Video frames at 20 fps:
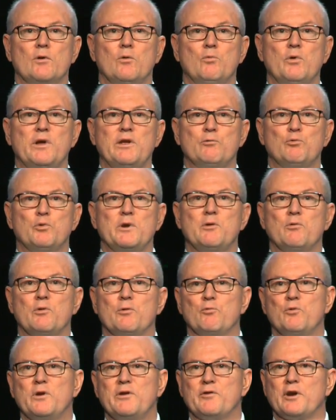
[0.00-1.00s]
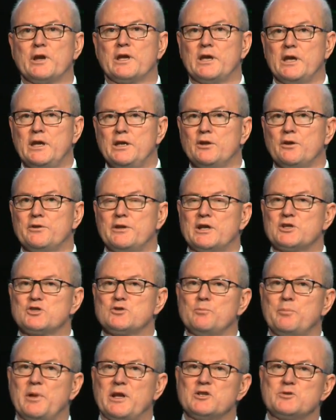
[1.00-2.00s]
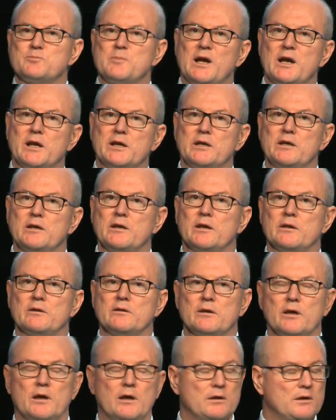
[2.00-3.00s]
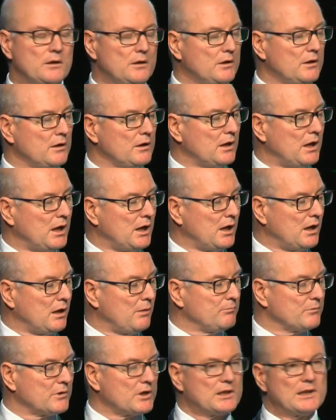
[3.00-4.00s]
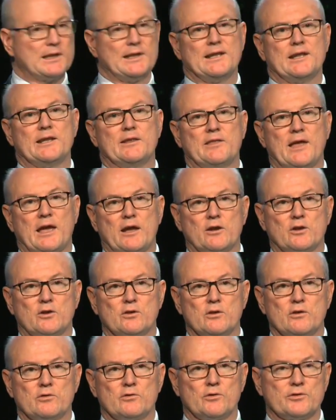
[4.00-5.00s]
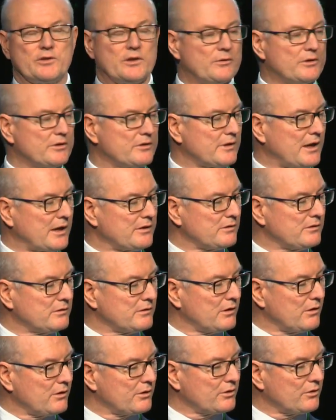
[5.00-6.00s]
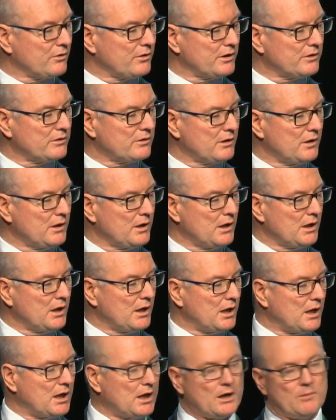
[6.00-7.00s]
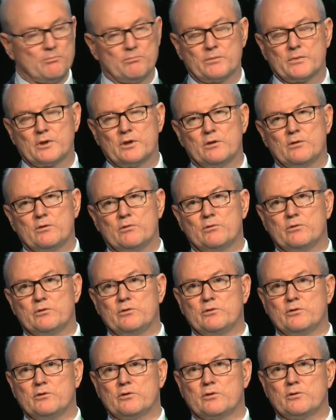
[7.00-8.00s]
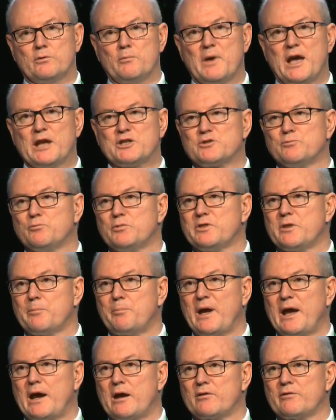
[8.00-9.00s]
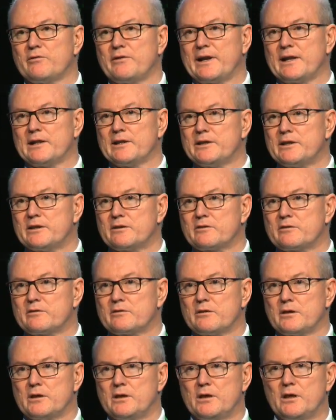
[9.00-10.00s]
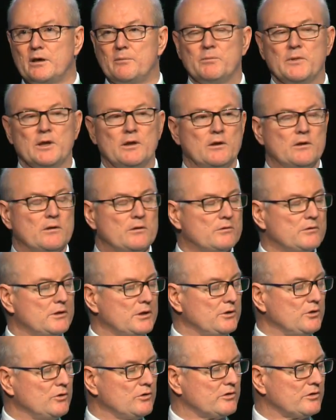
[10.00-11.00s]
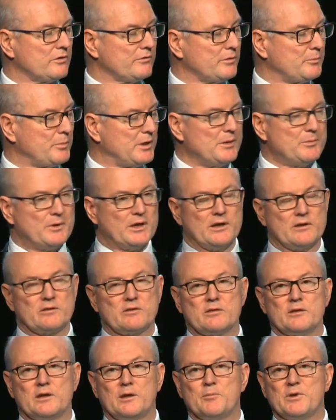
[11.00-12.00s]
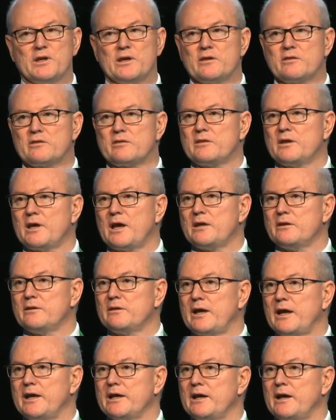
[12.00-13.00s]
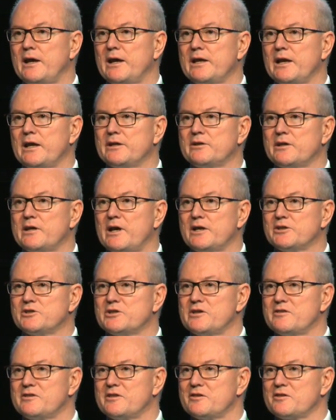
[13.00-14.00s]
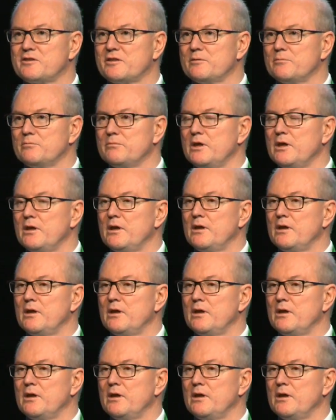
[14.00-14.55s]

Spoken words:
We're very keen on national benchmarking, and clearly that occurs also at states and territories. You can imagine with the power of analytics, the use of the PBS, the MBS, the ARDRG system,